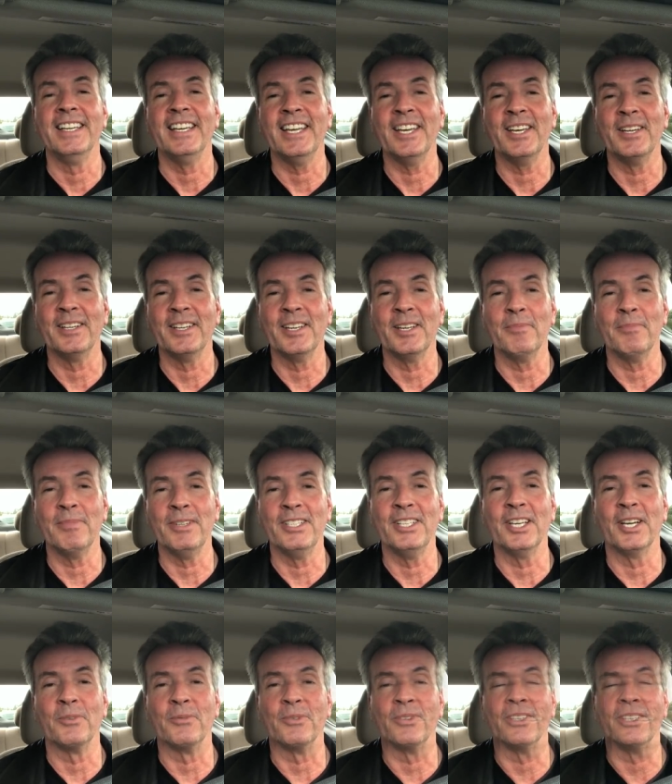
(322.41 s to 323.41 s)
and be
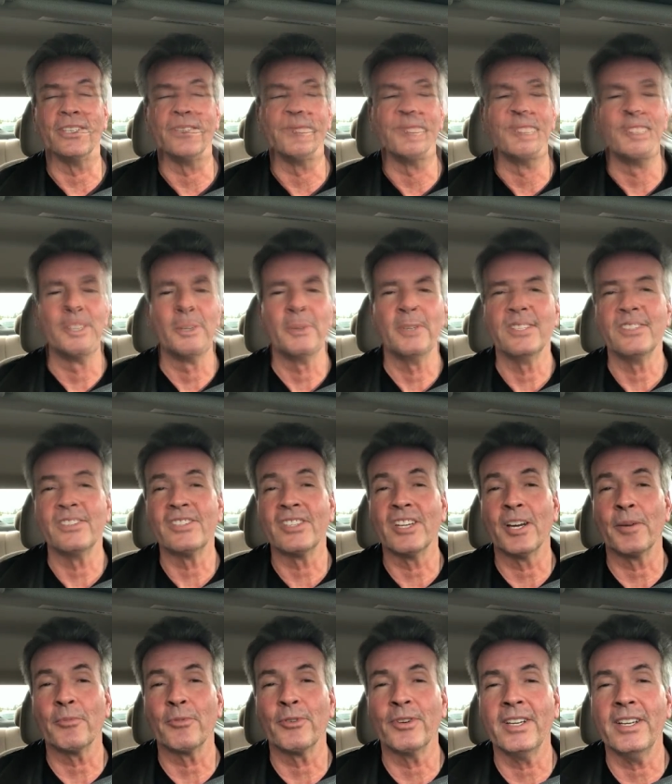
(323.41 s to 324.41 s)
done with it. So in
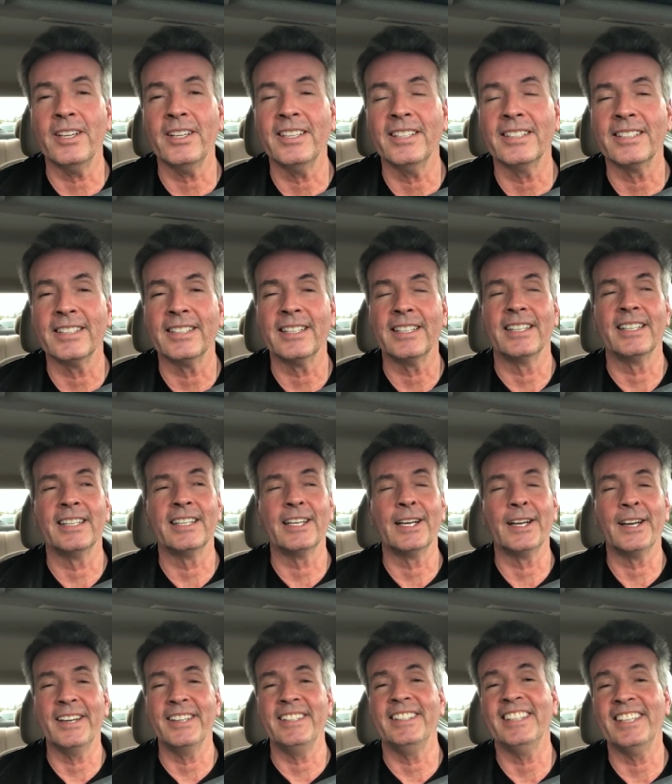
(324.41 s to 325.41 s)
summary,
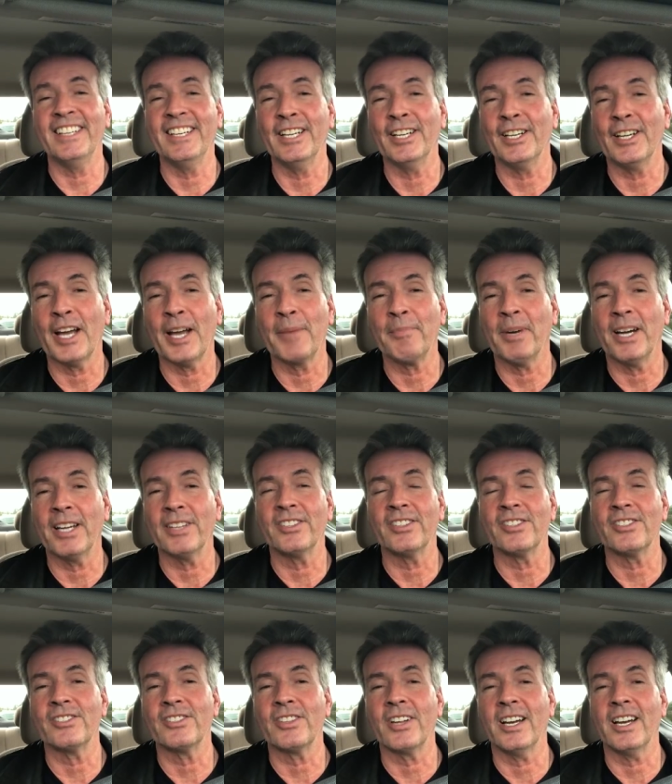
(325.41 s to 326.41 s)
I did it. I bought
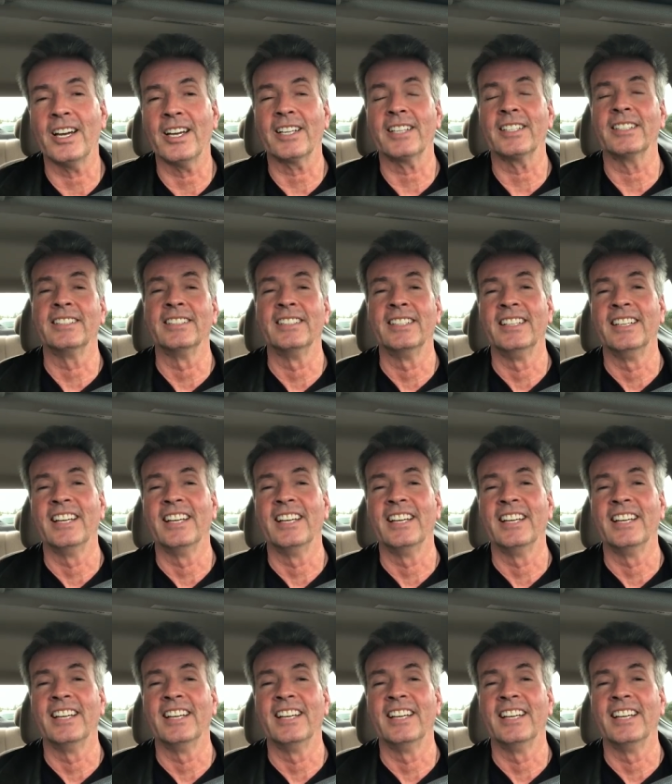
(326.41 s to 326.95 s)
the stock.